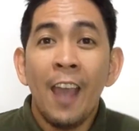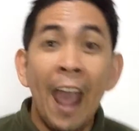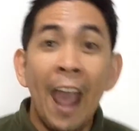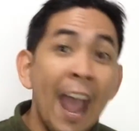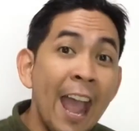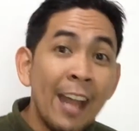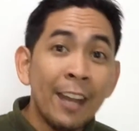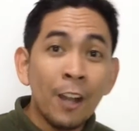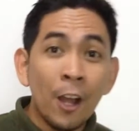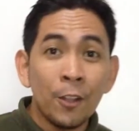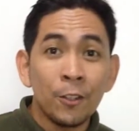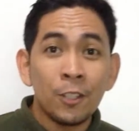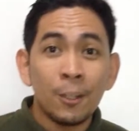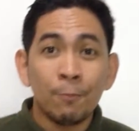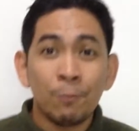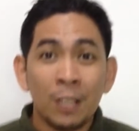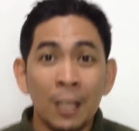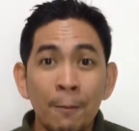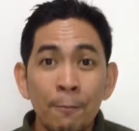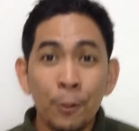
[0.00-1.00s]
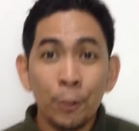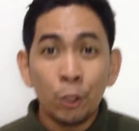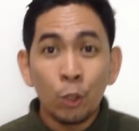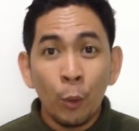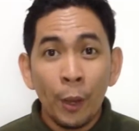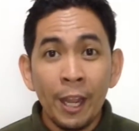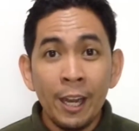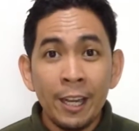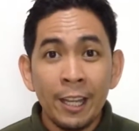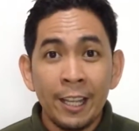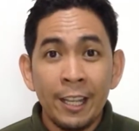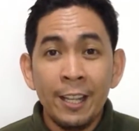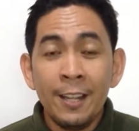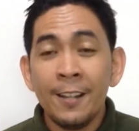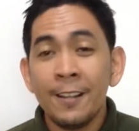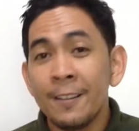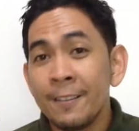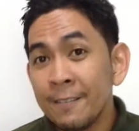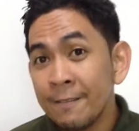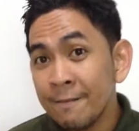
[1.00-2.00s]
And on September 20,